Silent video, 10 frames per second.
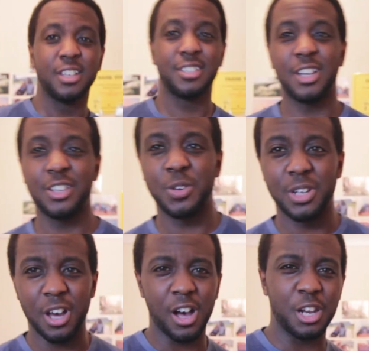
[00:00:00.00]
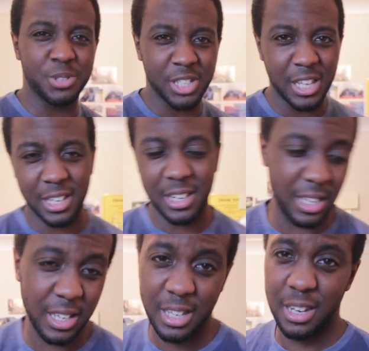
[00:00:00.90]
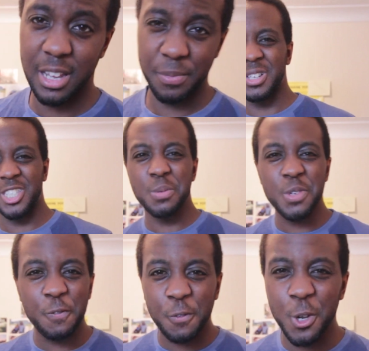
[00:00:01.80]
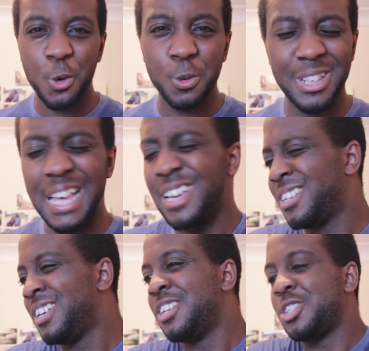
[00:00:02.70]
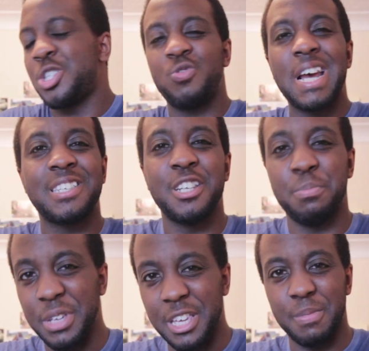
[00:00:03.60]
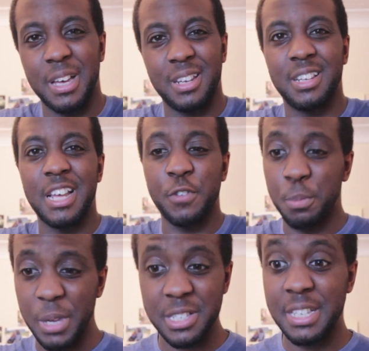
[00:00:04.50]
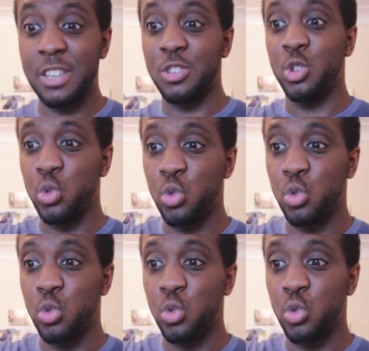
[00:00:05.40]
start doing the Harlem Shake and that again, yeah? In terms of flow, like, just write to the beat, man. Like, if the beat's like,